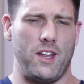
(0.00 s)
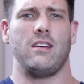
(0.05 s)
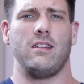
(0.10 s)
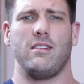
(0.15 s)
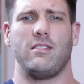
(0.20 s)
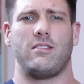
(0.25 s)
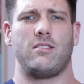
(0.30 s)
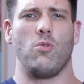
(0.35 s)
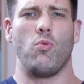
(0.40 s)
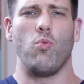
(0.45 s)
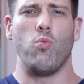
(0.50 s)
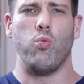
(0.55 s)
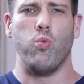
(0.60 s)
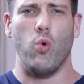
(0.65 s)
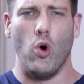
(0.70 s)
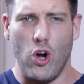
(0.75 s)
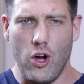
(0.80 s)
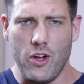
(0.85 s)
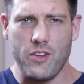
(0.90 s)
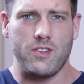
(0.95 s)
It is the
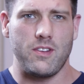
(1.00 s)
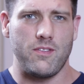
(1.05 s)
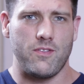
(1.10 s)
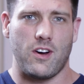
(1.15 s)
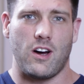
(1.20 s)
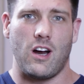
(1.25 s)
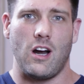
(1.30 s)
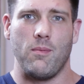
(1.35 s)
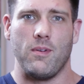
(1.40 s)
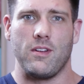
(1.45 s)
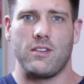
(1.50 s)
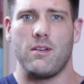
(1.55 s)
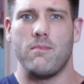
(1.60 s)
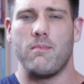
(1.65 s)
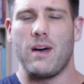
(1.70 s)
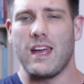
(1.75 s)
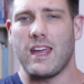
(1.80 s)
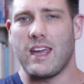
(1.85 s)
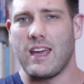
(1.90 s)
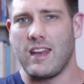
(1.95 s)
worst environment to
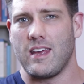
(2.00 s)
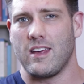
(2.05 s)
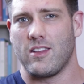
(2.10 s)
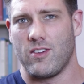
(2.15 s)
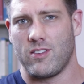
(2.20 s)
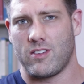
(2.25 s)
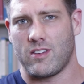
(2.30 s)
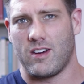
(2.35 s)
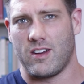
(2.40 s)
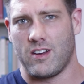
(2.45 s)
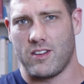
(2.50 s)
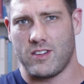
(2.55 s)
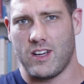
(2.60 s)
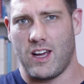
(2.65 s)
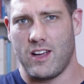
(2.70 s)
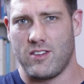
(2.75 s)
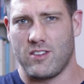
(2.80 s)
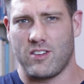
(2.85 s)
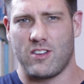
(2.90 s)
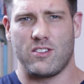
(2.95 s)
make any of those kind of
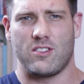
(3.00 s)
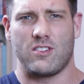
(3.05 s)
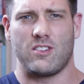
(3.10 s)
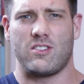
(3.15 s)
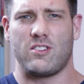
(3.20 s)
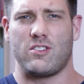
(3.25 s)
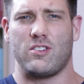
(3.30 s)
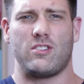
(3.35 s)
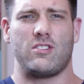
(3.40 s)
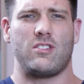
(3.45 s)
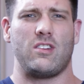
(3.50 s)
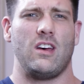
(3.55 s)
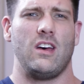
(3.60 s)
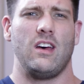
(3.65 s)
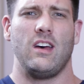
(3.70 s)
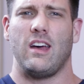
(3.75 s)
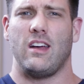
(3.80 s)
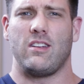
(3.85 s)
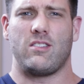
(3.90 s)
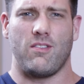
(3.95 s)
changes because
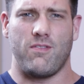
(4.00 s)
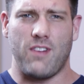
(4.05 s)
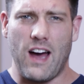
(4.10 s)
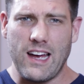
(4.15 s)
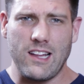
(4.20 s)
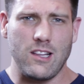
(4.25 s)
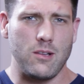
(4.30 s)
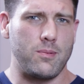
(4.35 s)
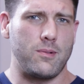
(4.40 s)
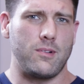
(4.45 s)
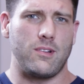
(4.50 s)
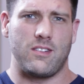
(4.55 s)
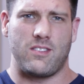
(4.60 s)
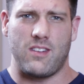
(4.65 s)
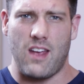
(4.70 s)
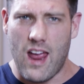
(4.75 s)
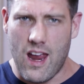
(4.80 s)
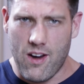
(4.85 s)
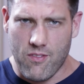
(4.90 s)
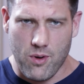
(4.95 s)
it's available,
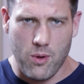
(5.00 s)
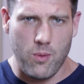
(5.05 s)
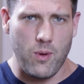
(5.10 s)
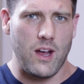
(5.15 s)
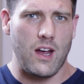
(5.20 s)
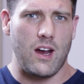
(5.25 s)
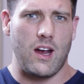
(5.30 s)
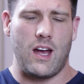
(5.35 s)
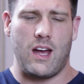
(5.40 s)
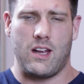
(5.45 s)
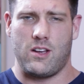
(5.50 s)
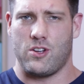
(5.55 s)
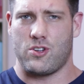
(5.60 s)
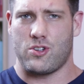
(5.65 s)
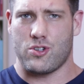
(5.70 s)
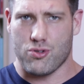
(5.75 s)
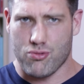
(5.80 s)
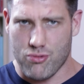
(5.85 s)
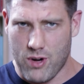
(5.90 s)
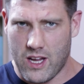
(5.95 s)
it's everywhere, and you're
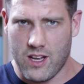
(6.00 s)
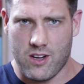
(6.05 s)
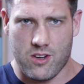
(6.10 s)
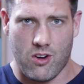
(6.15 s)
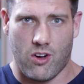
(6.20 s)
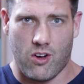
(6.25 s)
triggered